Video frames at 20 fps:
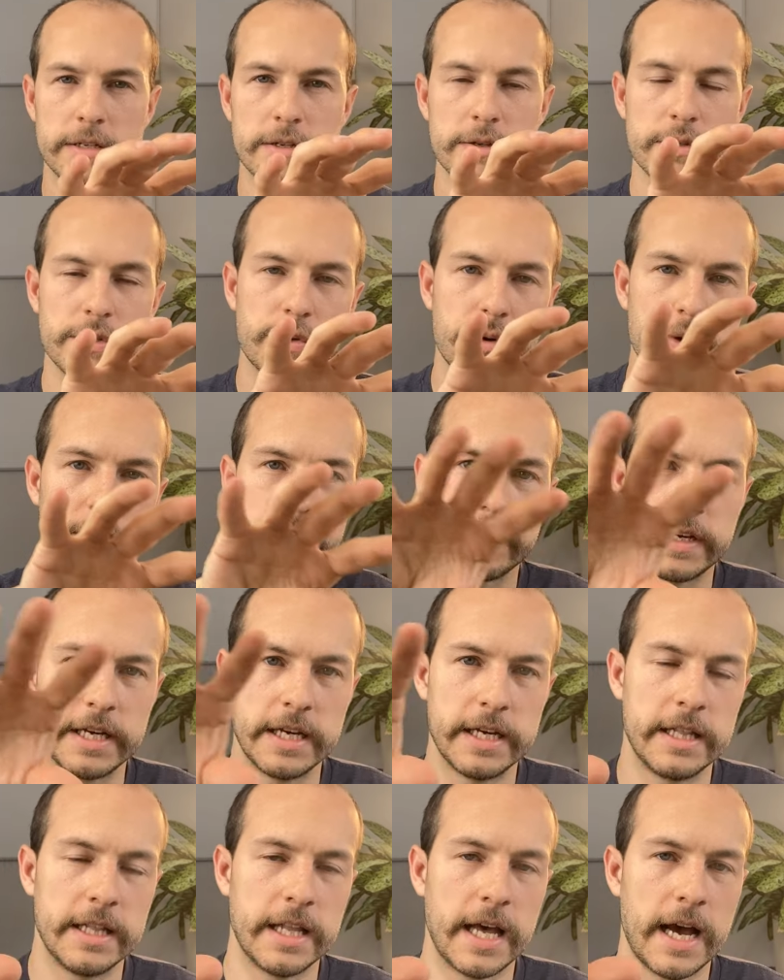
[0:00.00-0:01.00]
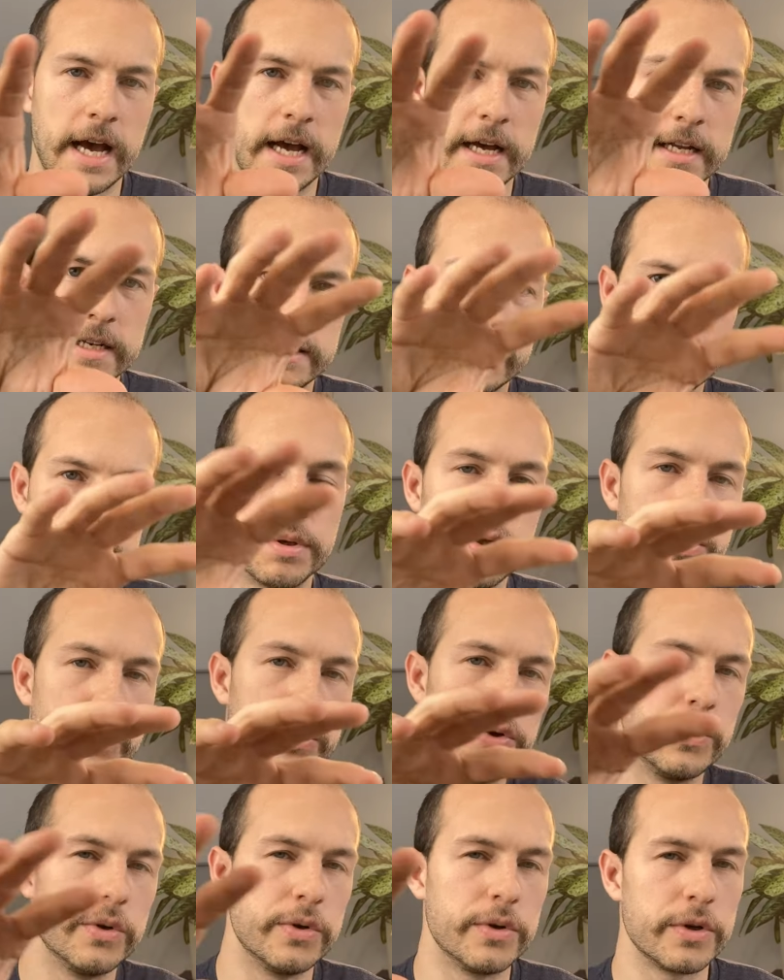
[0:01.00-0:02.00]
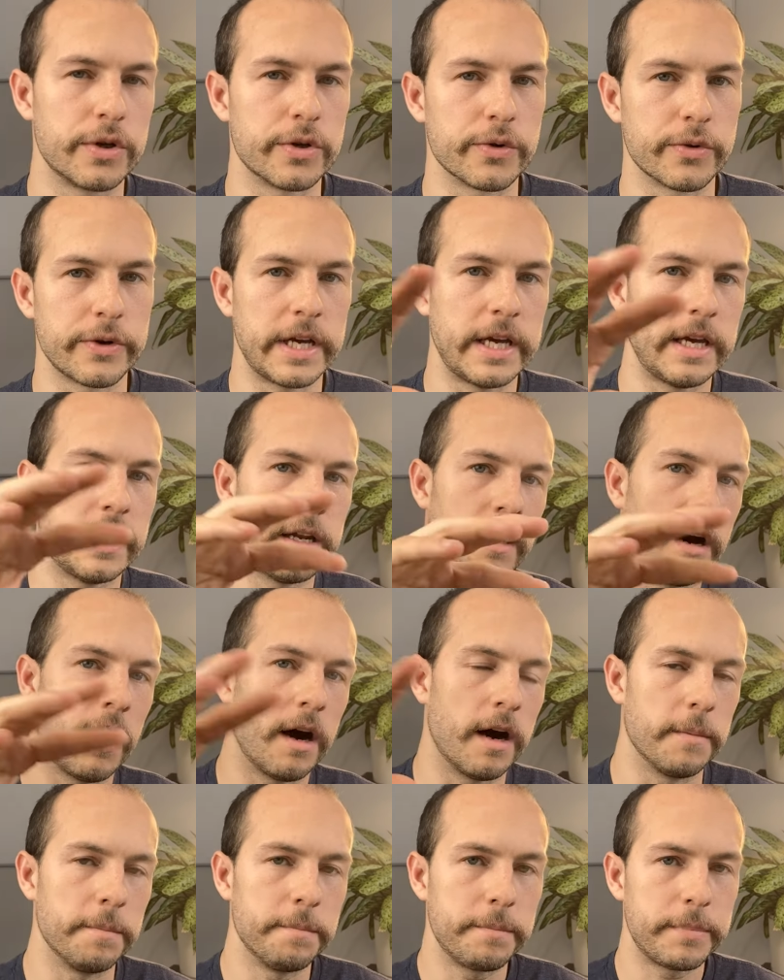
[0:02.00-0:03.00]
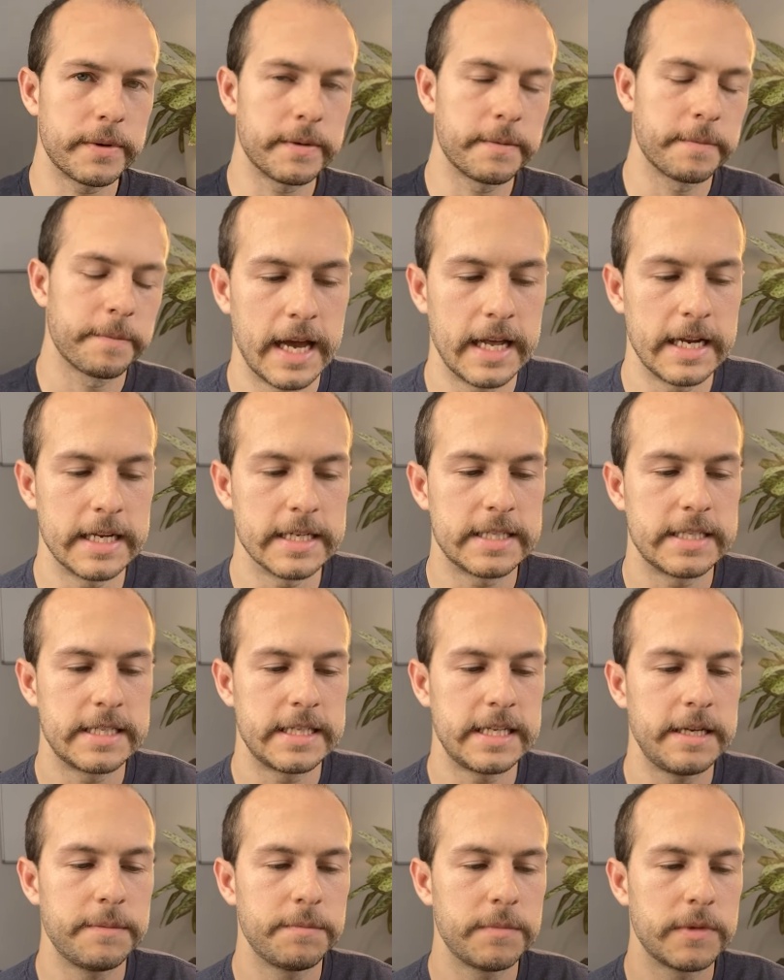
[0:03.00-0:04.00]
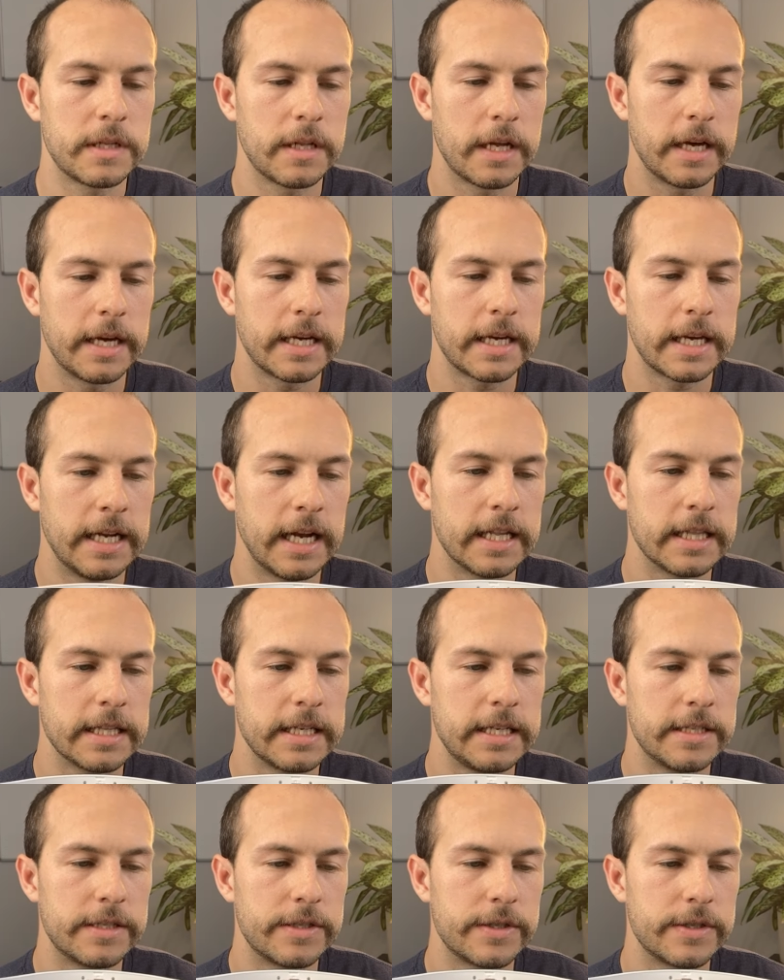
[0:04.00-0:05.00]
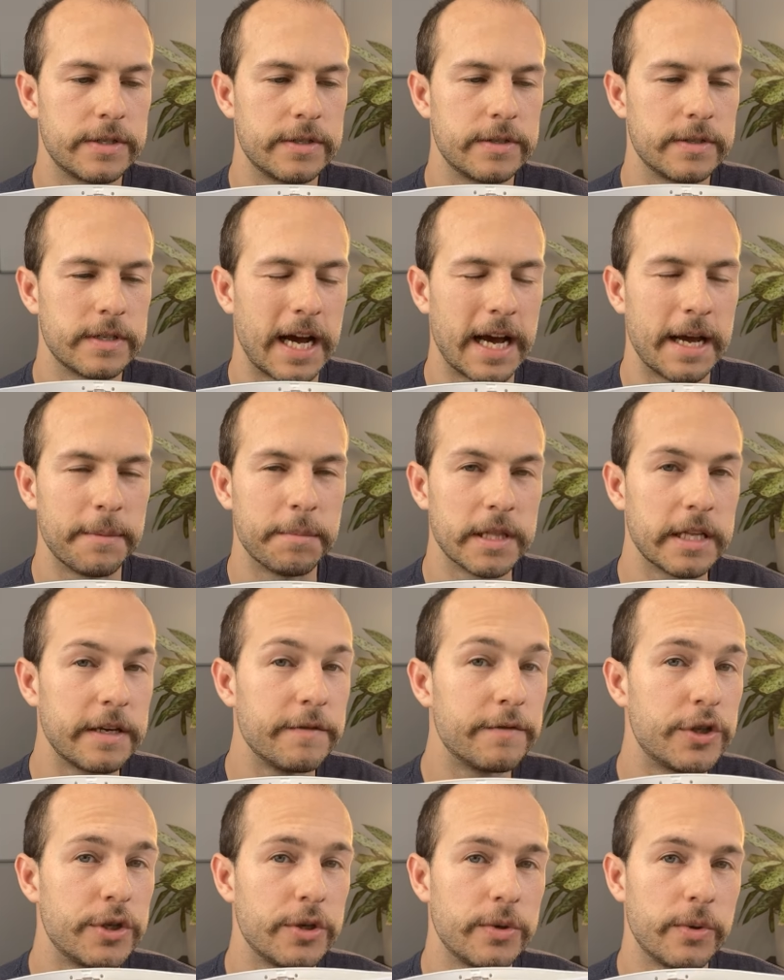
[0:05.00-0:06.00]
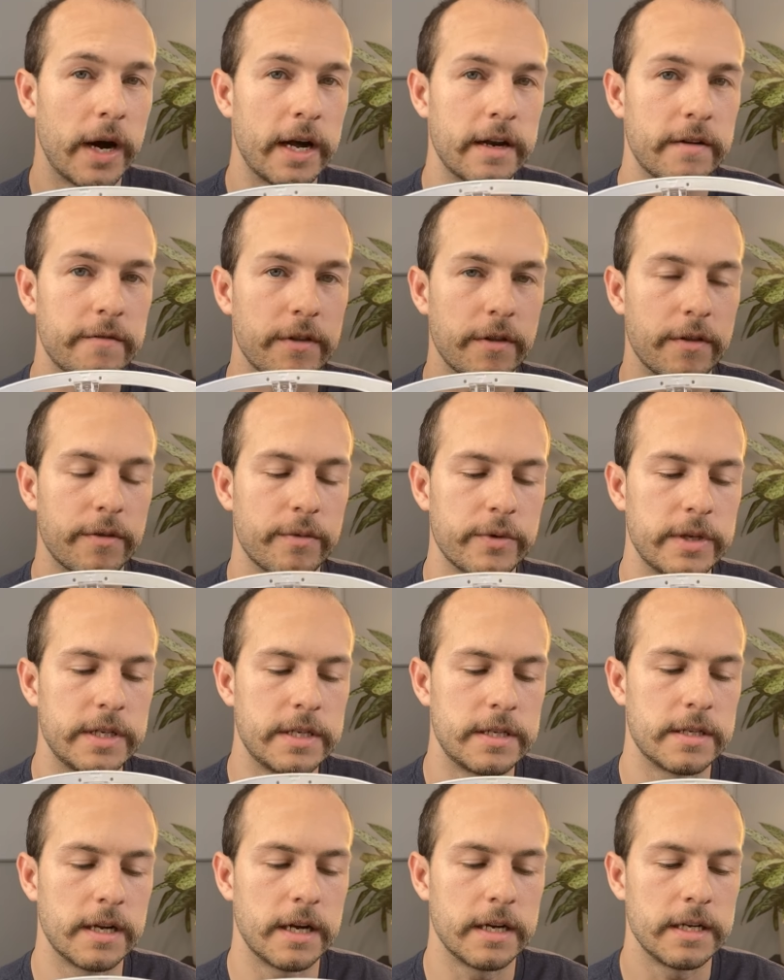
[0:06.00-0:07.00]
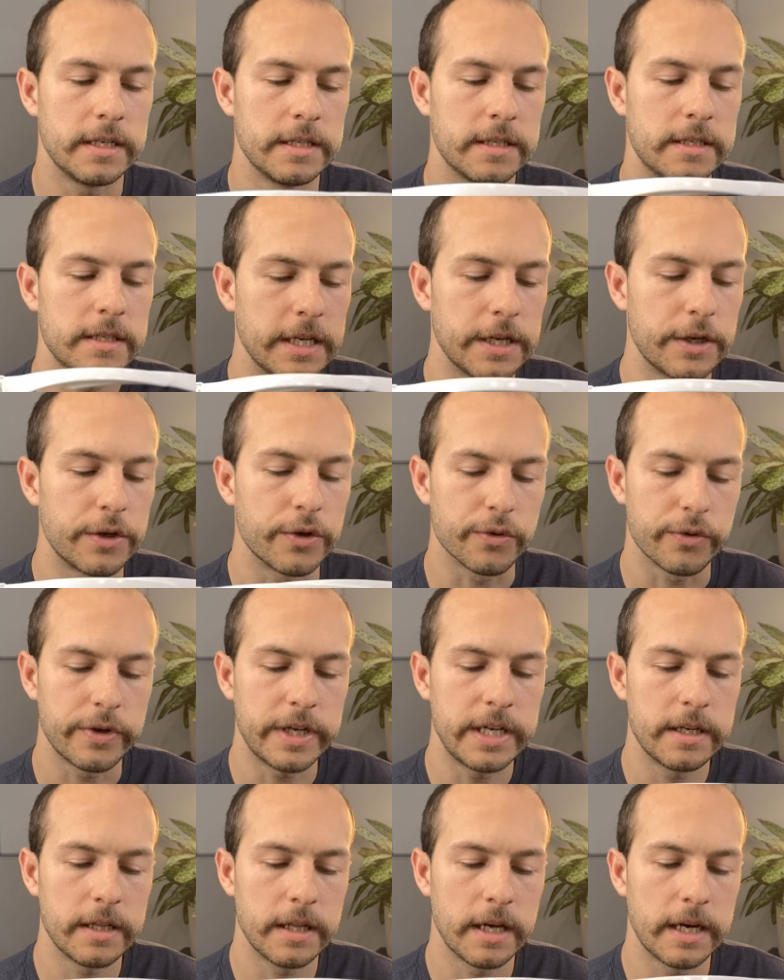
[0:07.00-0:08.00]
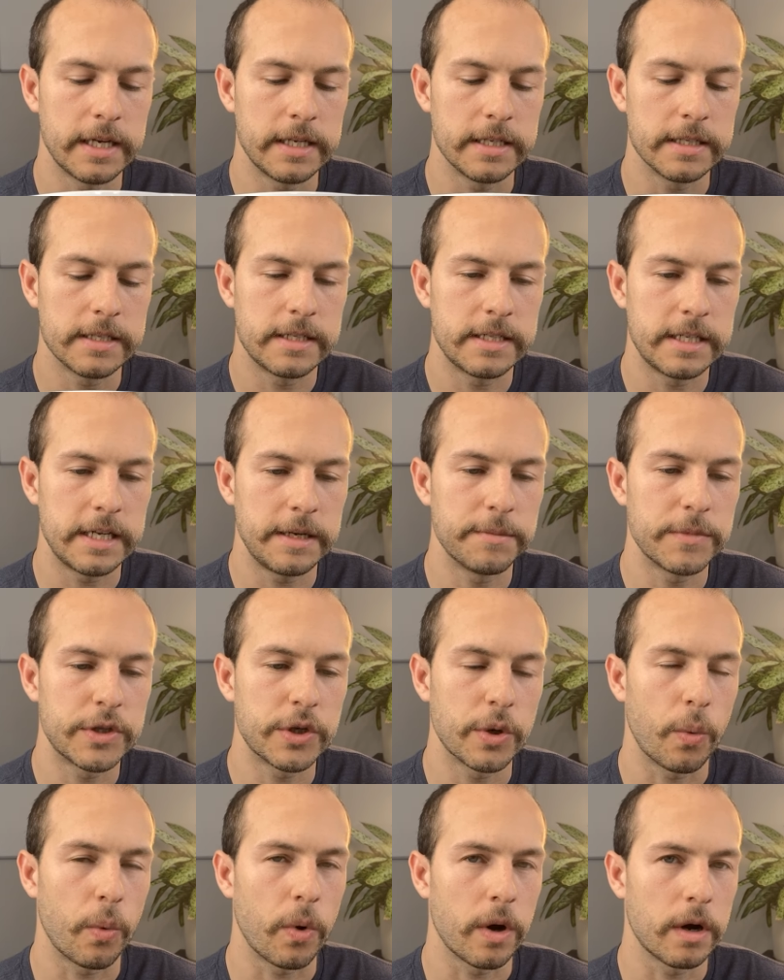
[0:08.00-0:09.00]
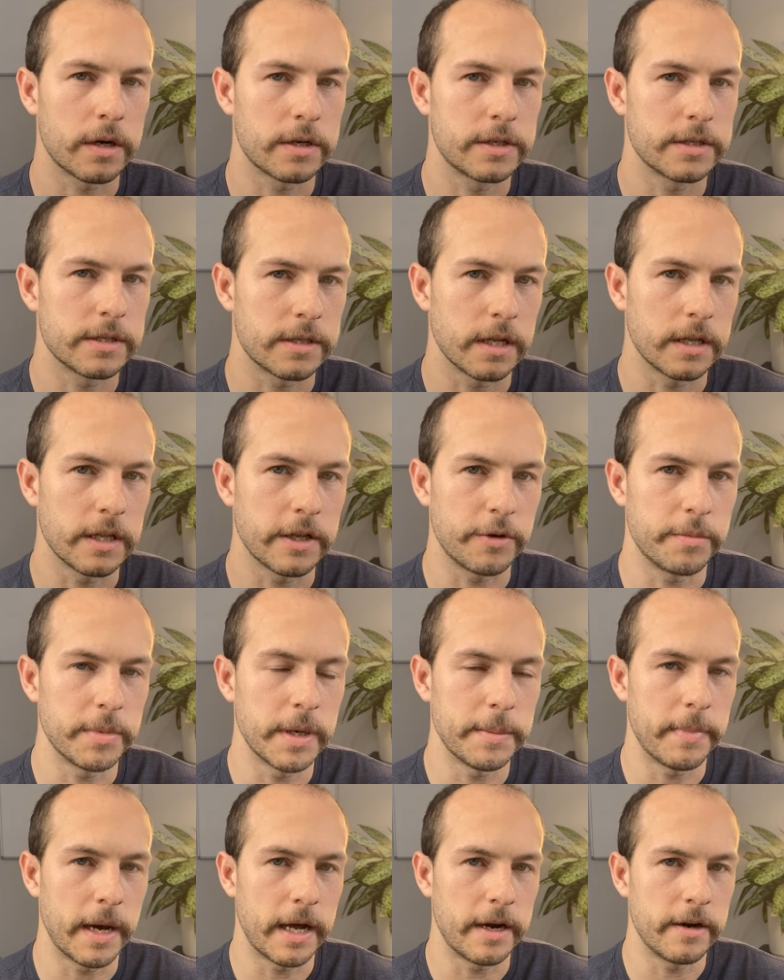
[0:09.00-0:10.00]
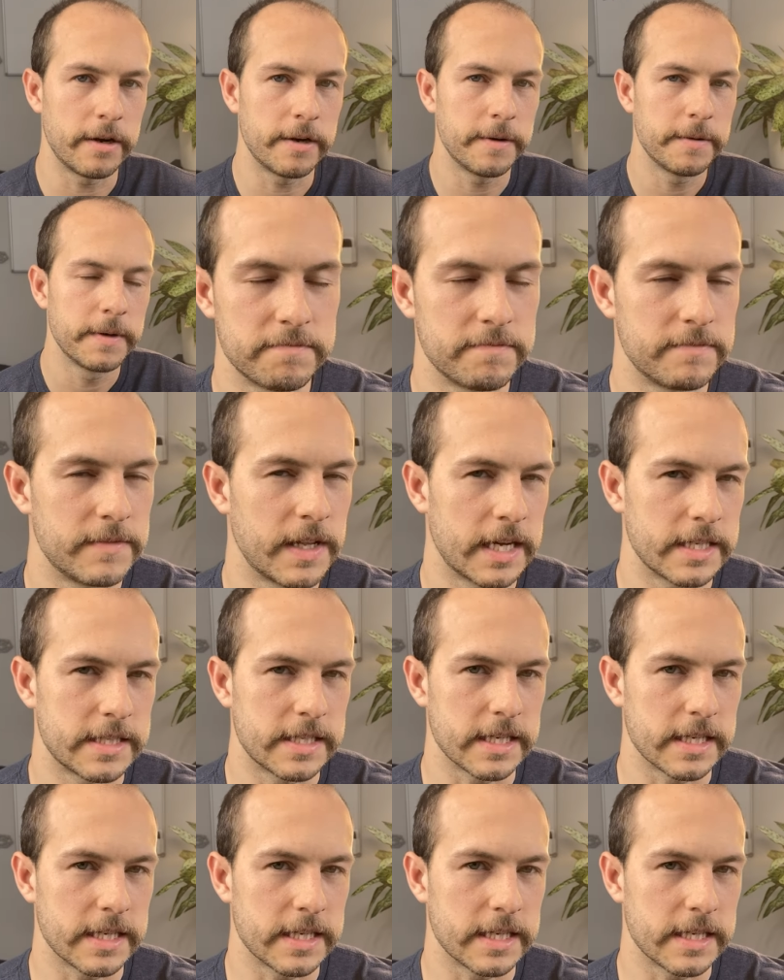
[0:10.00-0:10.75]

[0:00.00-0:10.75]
So, sort of in that blue green hump and it seemed like, in at least I believe two out of the three studies, the green light seemed to work just a little bit better, not